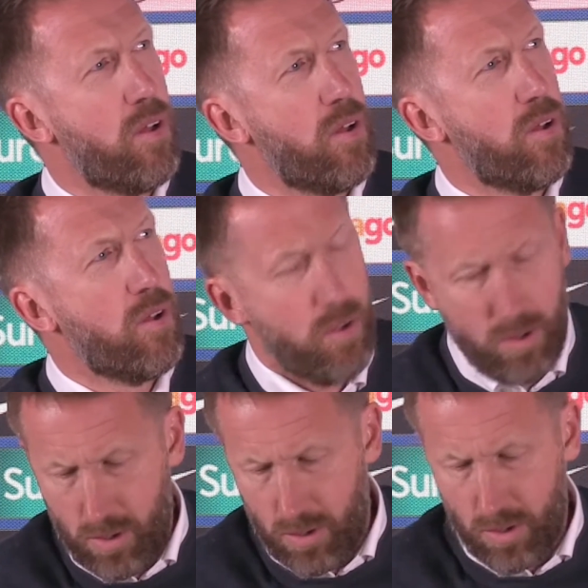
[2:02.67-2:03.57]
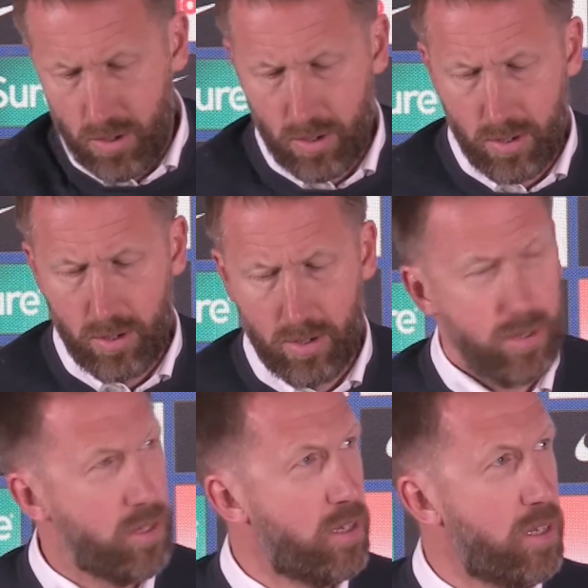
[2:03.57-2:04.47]
atmosphere around
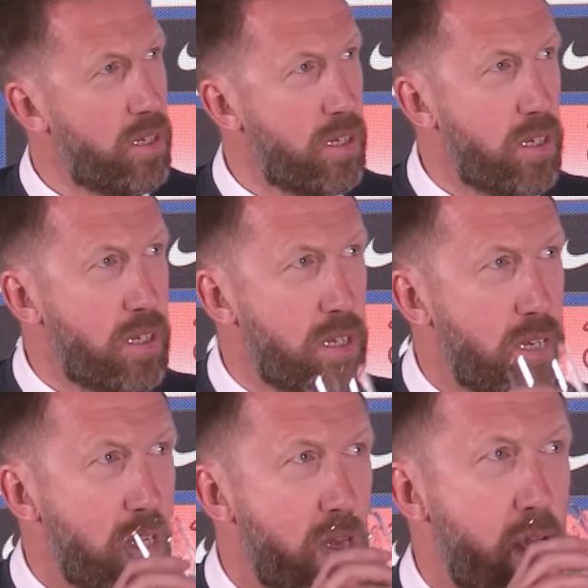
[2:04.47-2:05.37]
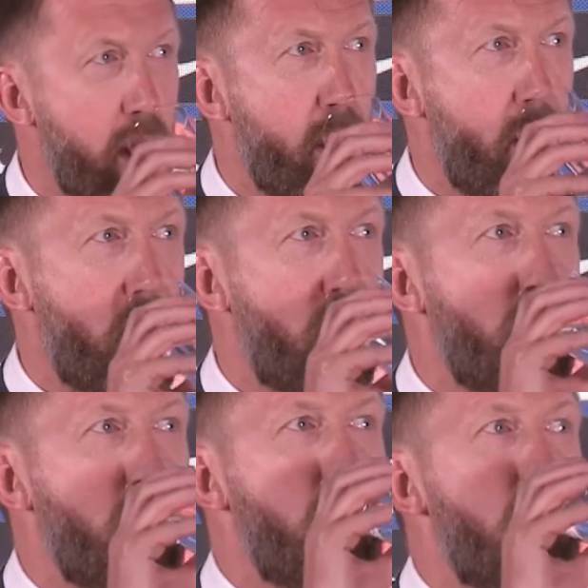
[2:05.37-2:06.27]
the club before the international break had
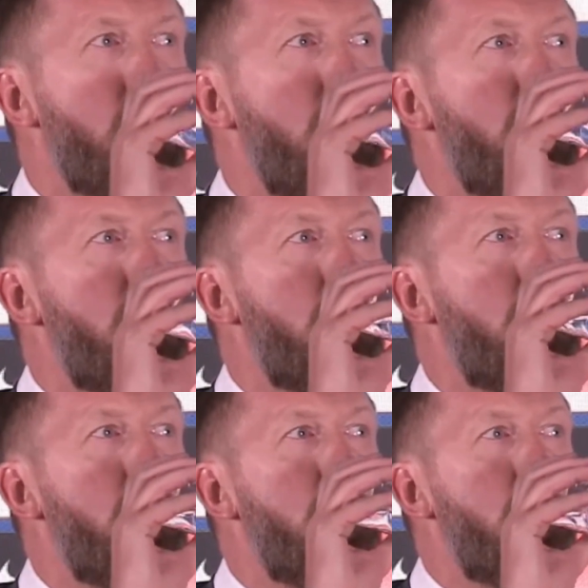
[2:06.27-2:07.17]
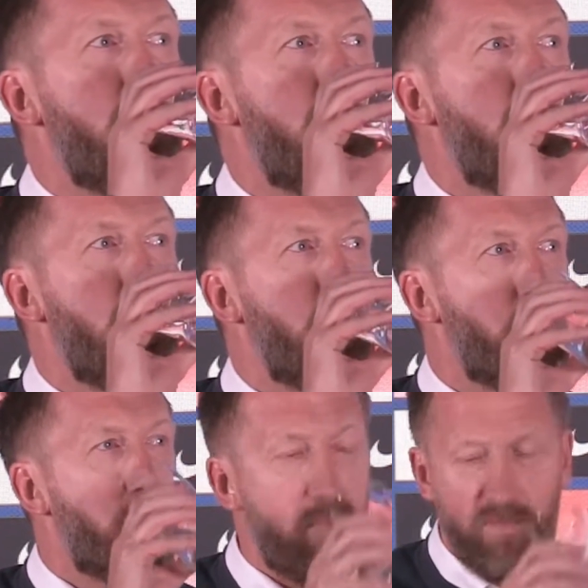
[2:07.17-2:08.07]
changed for the better.
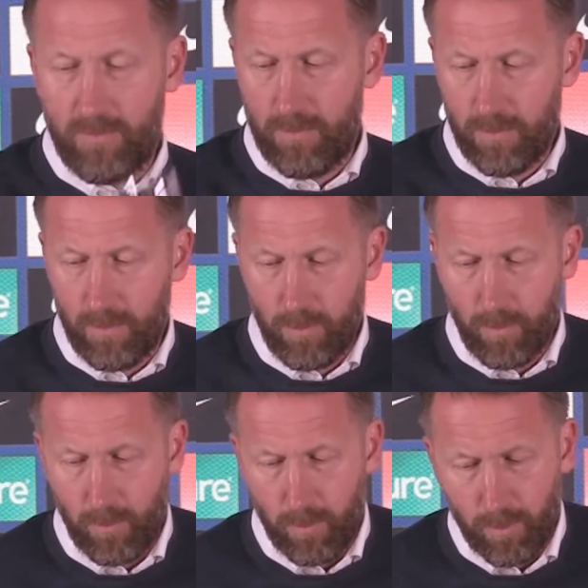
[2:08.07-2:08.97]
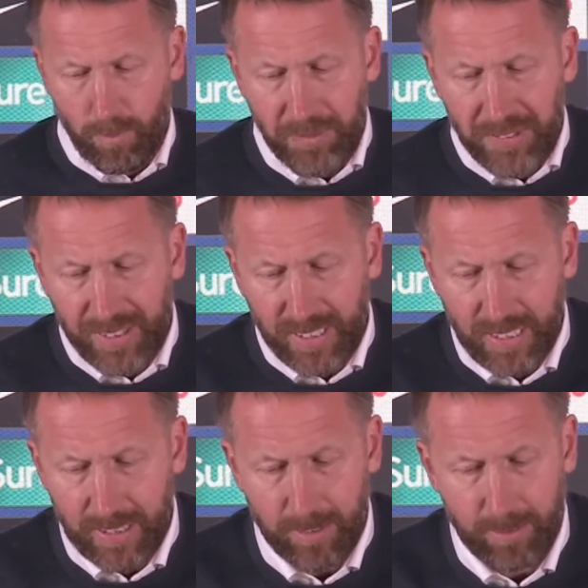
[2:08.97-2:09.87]
Obviously the result today and the reaction was
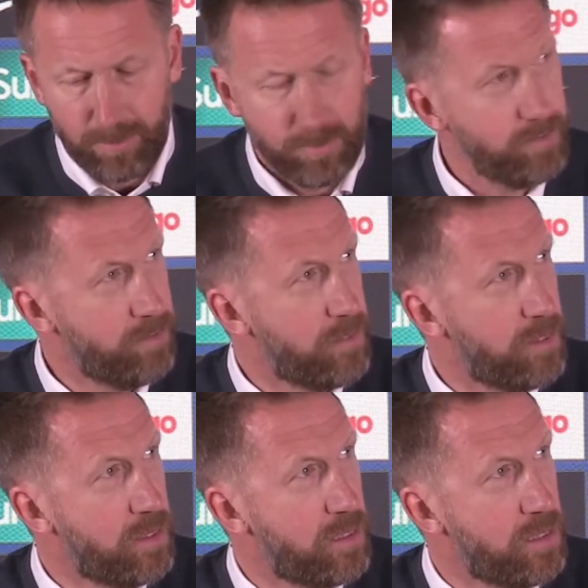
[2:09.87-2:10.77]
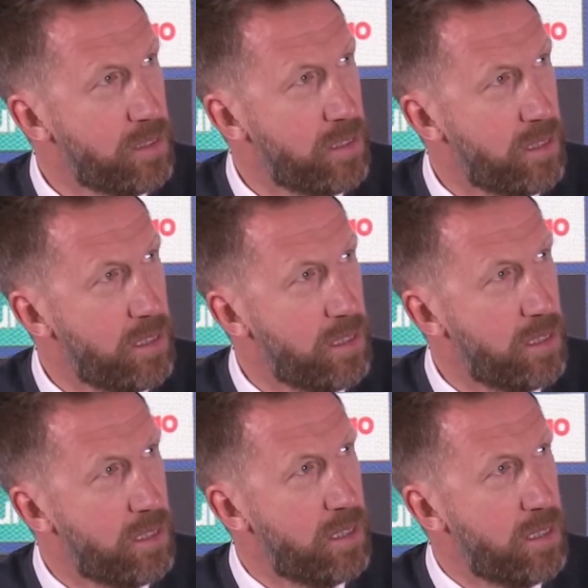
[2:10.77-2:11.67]
quite fierce around the press box from the
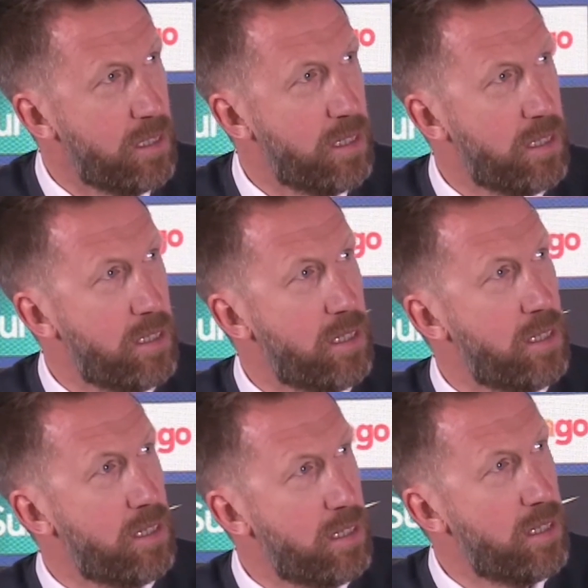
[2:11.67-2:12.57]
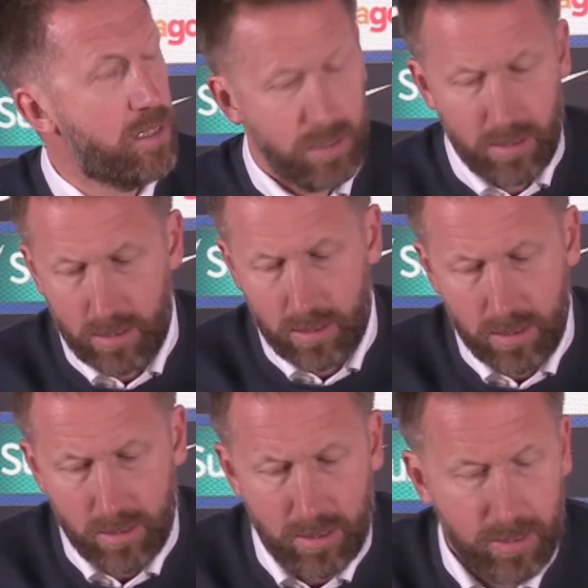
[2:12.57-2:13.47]
fans. Are you
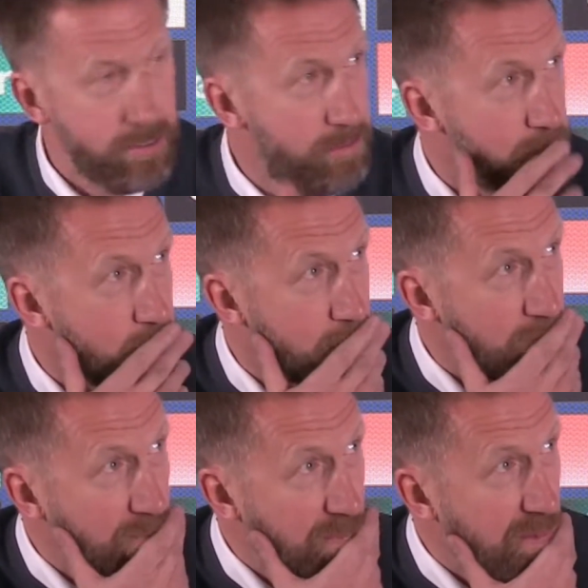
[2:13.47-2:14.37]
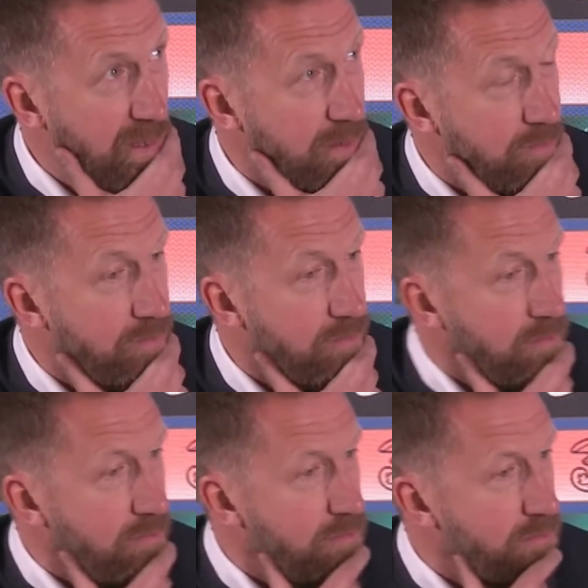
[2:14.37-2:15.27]
worried that you've kind of
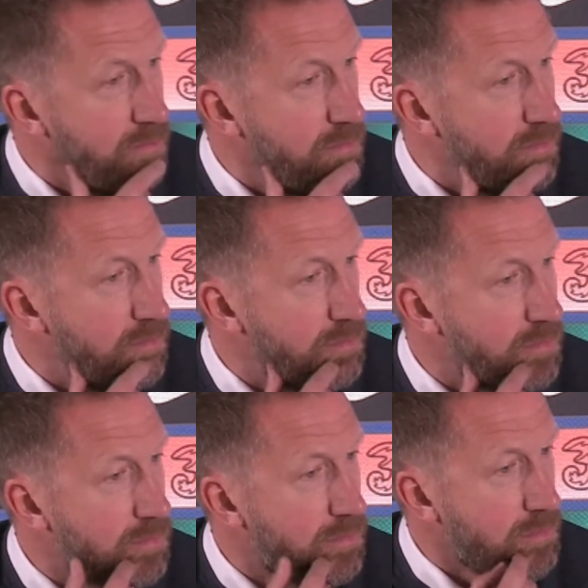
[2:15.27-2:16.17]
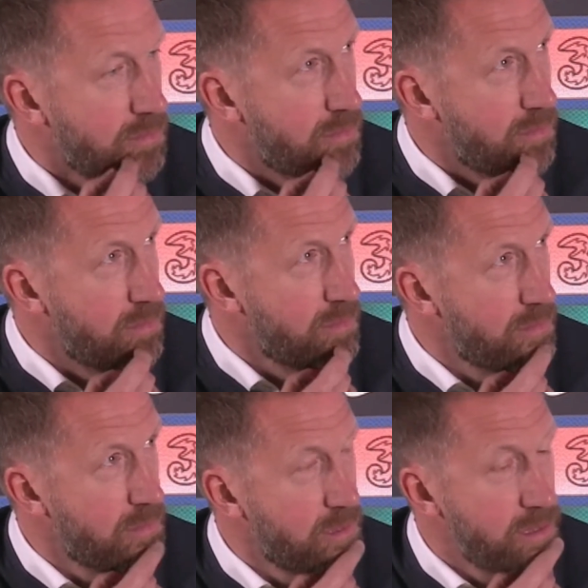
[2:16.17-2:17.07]
quickly gone back to square one
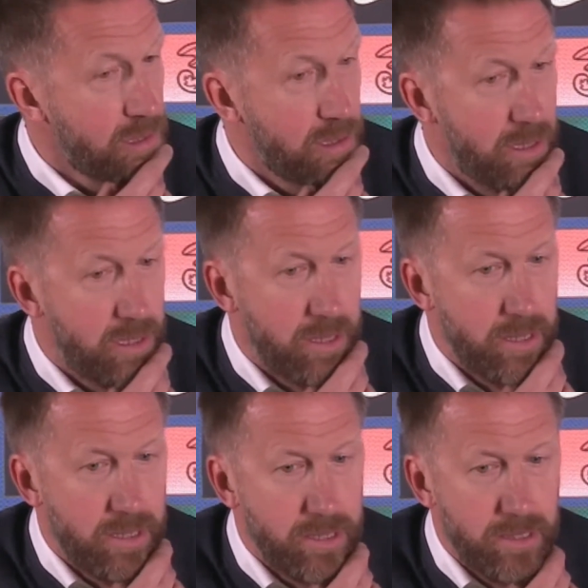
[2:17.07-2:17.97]
in terms of that?